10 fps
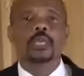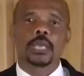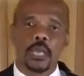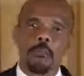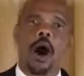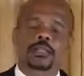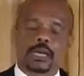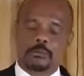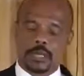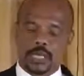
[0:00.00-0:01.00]
Immortal
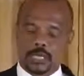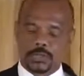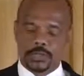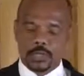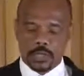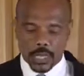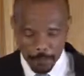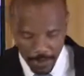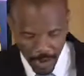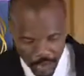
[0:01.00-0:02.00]
means
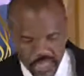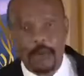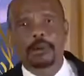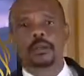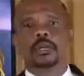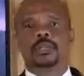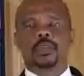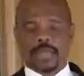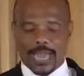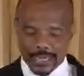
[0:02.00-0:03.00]
imperishable. You
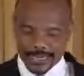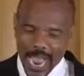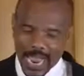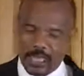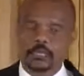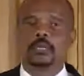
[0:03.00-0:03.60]
cannot die.